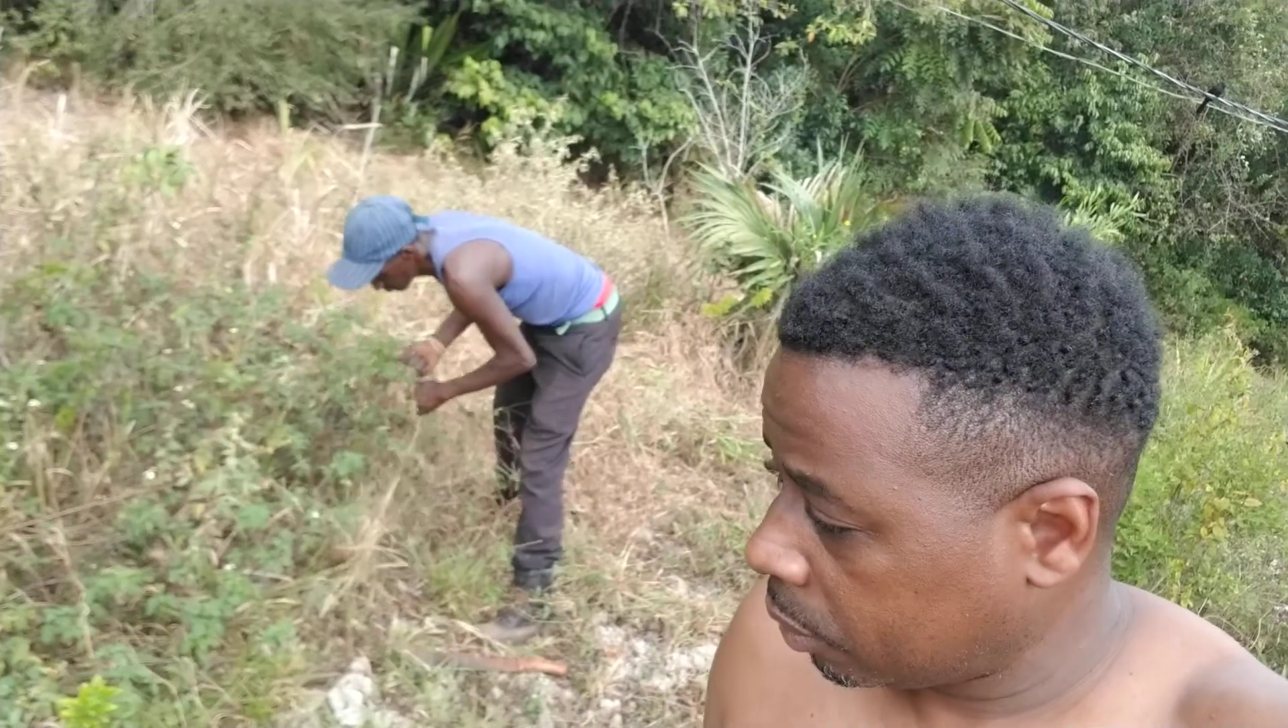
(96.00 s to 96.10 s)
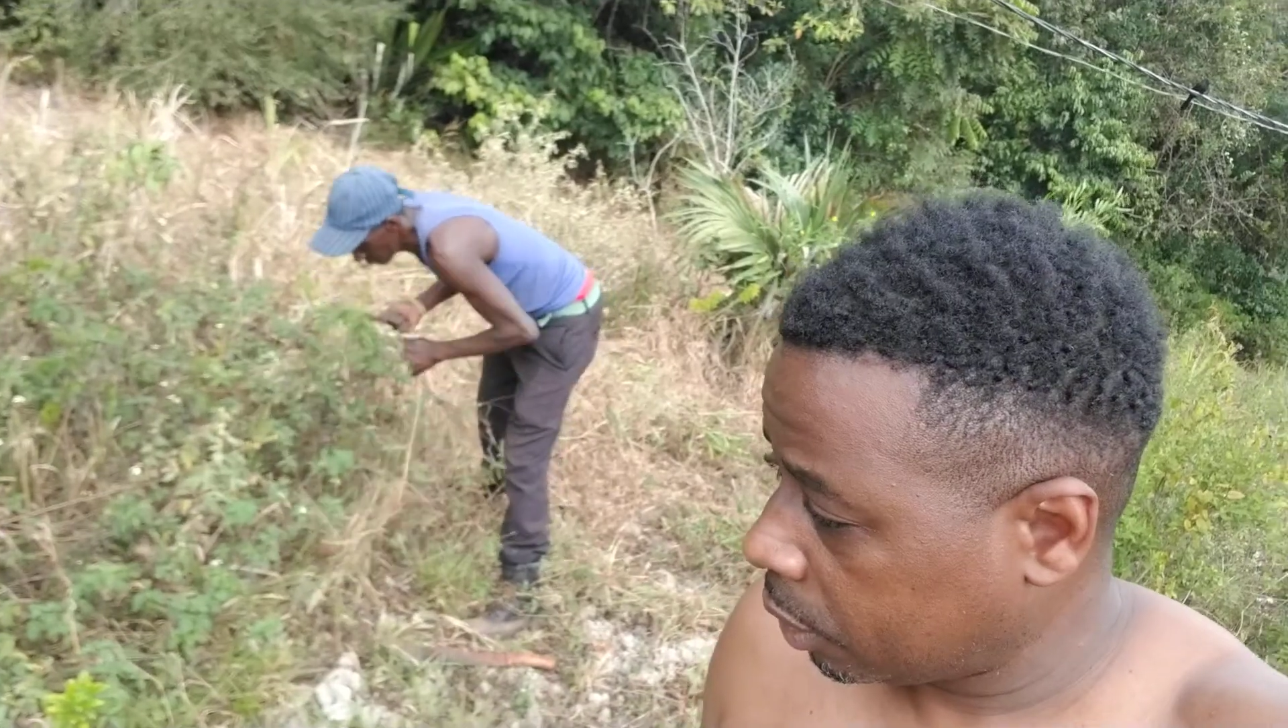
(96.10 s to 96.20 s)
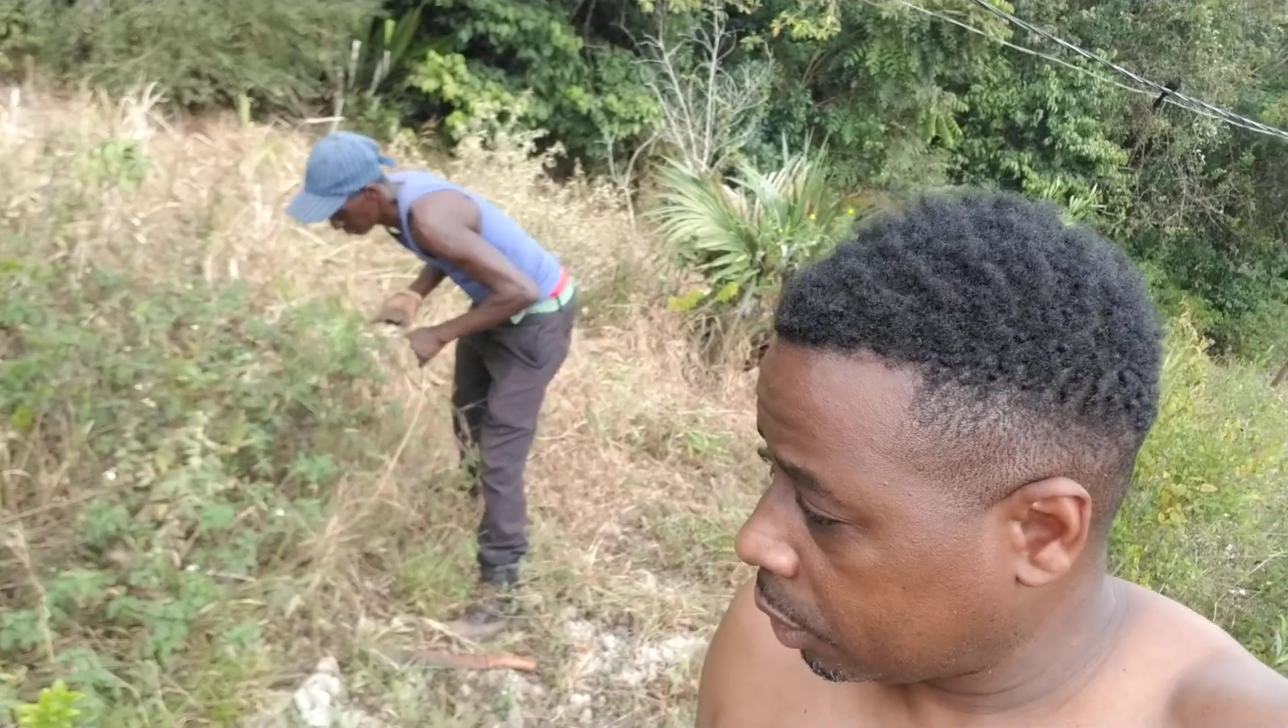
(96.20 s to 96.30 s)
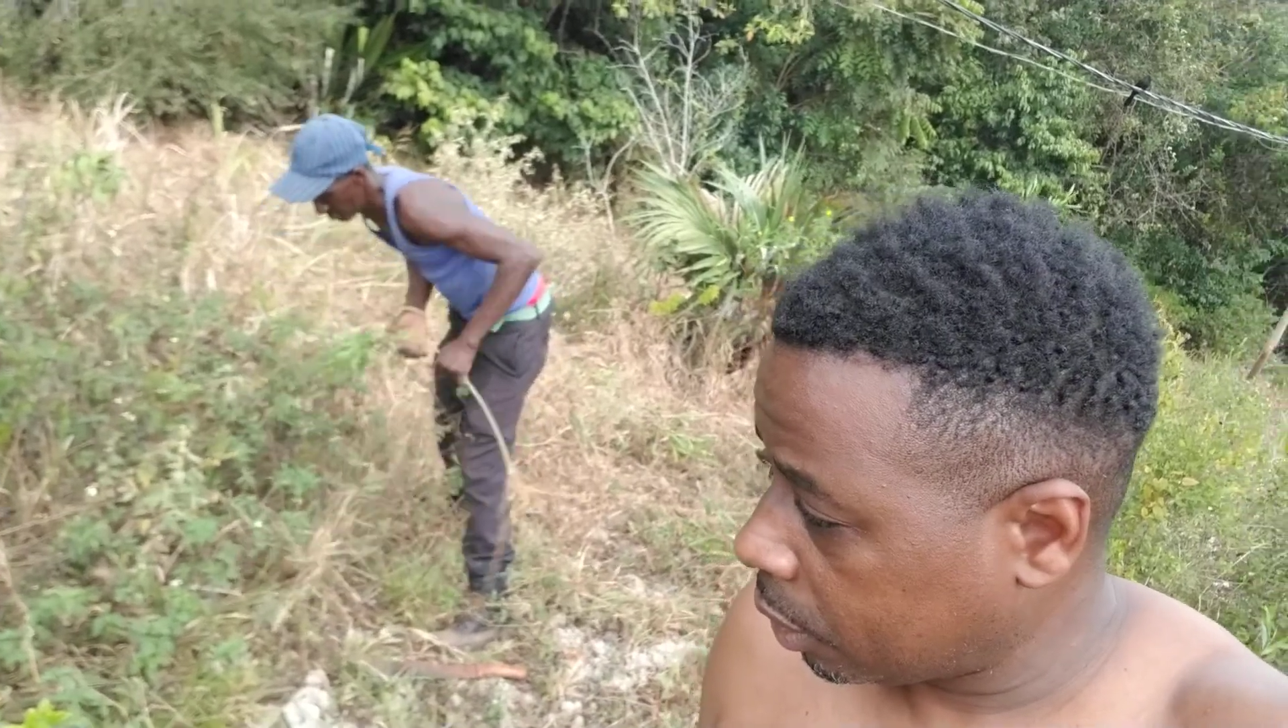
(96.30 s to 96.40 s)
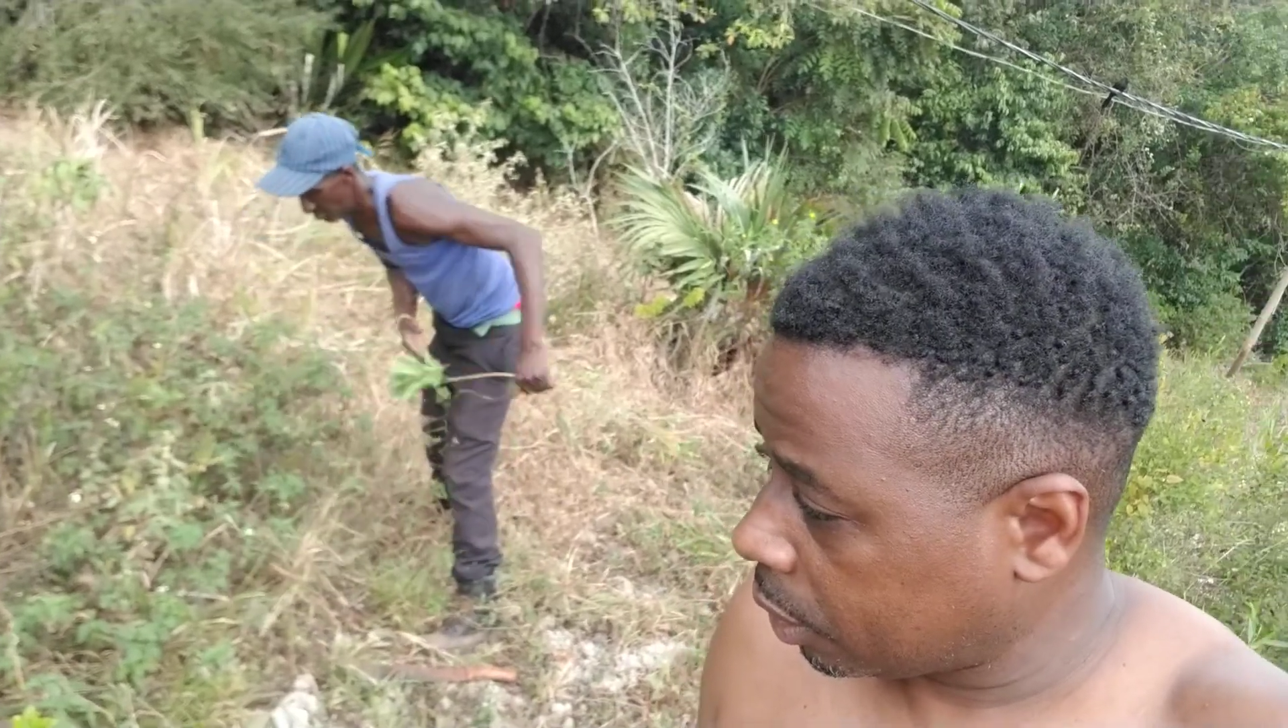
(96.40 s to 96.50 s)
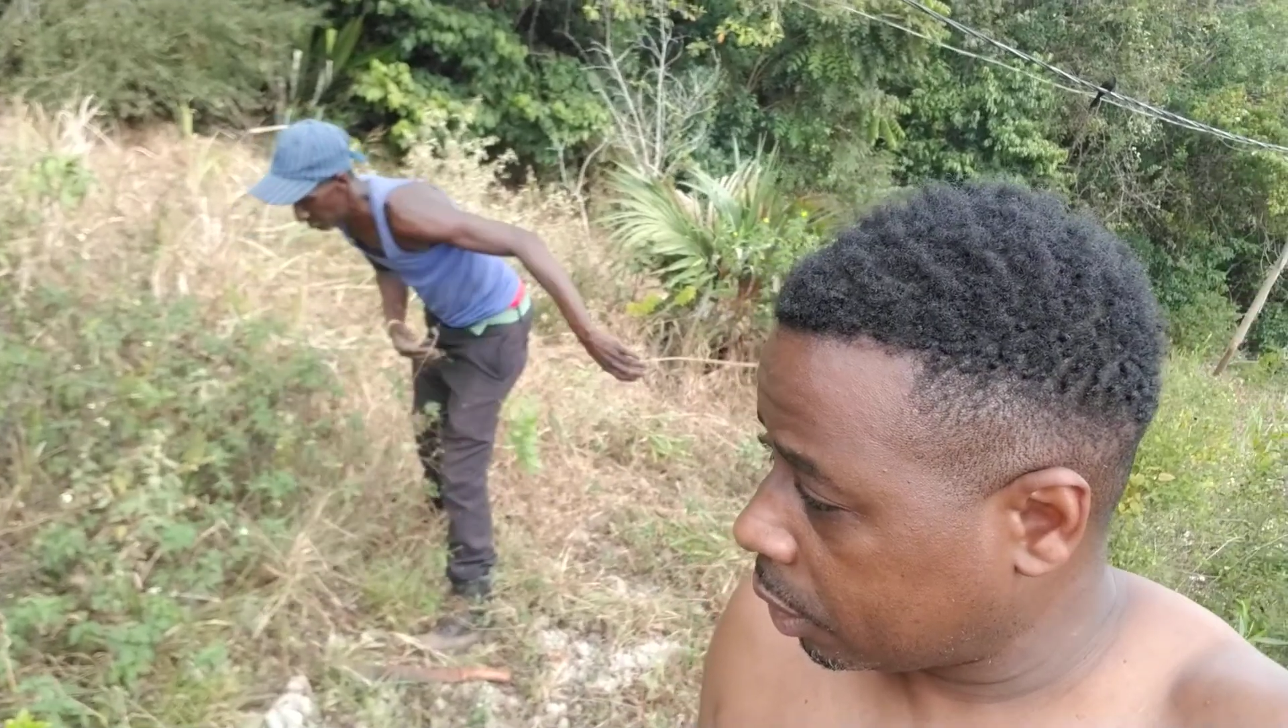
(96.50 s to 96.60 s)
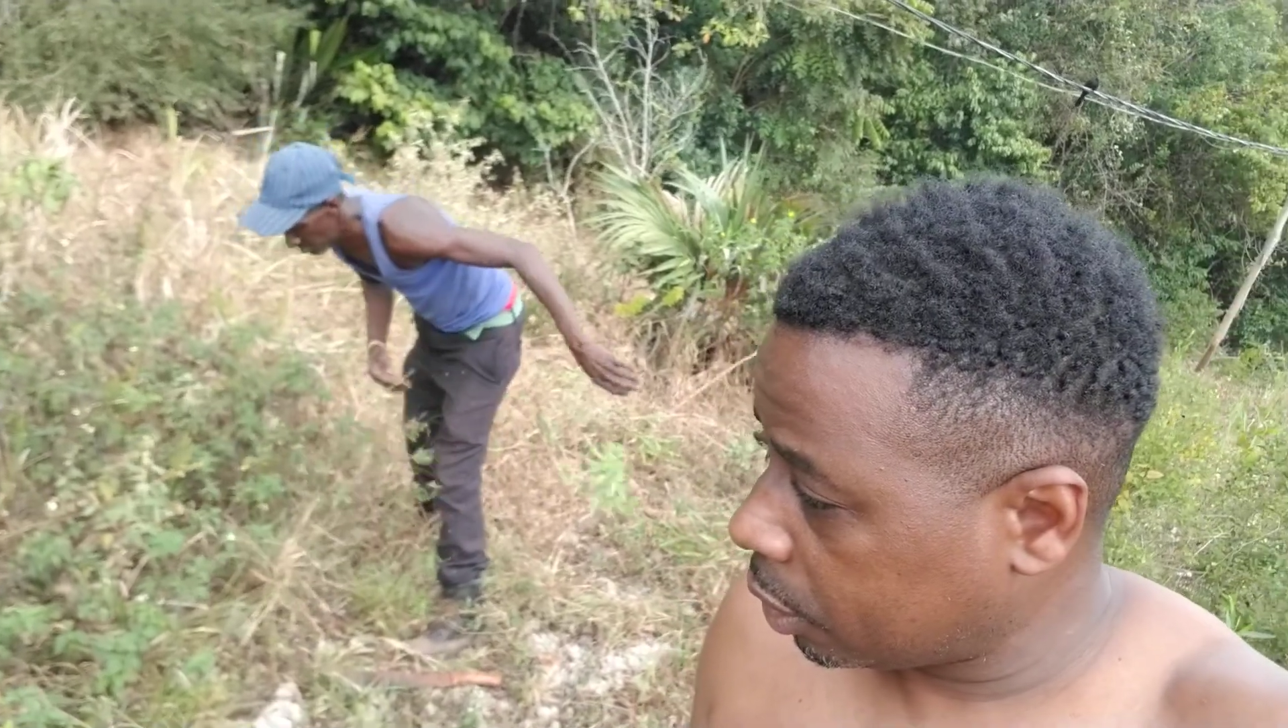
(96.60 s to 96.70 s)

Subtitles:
Should have a